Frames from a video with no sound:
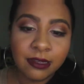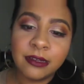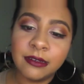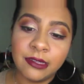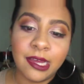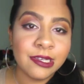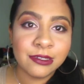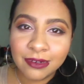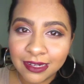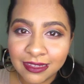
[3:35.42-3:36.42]
like
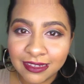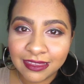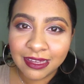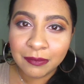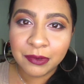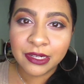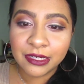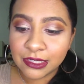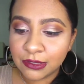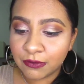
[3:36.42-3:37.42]
glass or anything like that, but
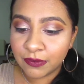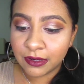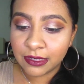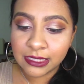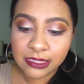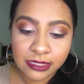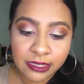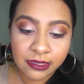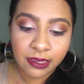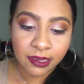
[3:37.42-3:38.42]
it does look very
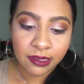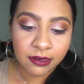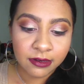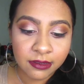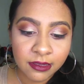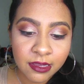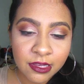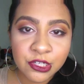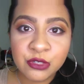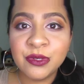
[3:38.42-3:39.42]
sleek and
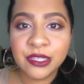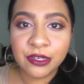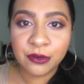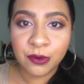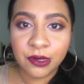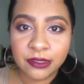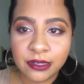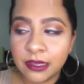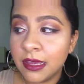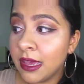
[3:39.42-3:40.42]
just really good
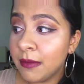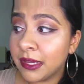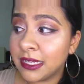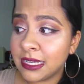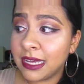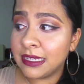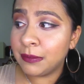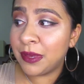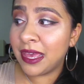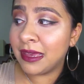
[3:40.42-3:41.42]
quality. Because I
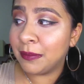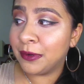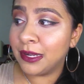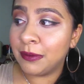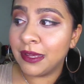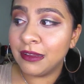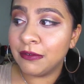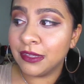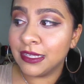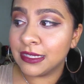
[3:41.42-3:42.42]
did pay a pretty penny
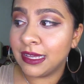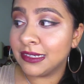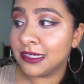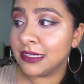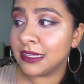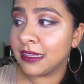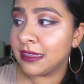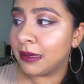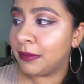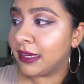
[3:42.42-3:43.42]
for these lashes. I
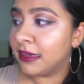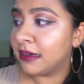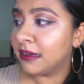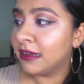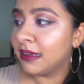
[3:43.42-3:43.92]
think I paid